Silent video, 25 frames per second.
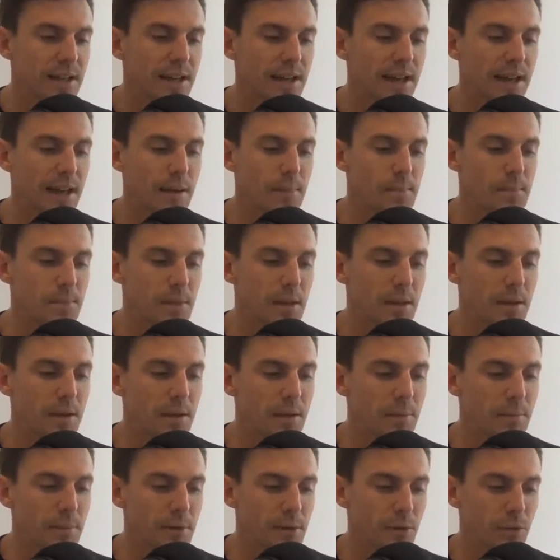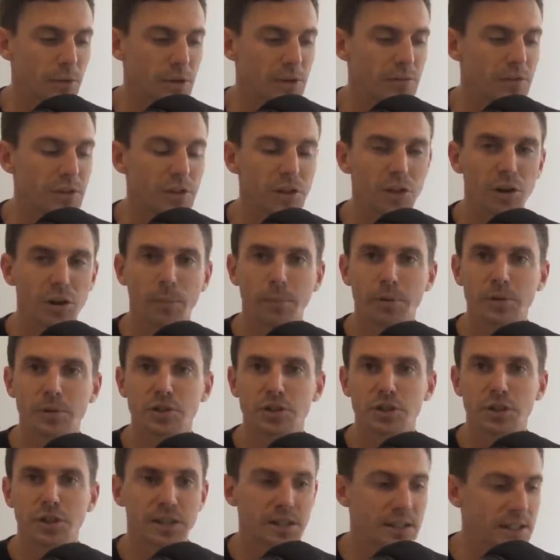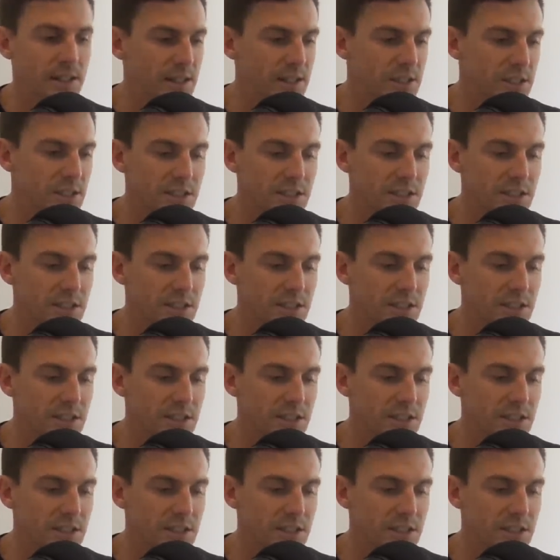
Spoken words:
but it'll give you the opportunity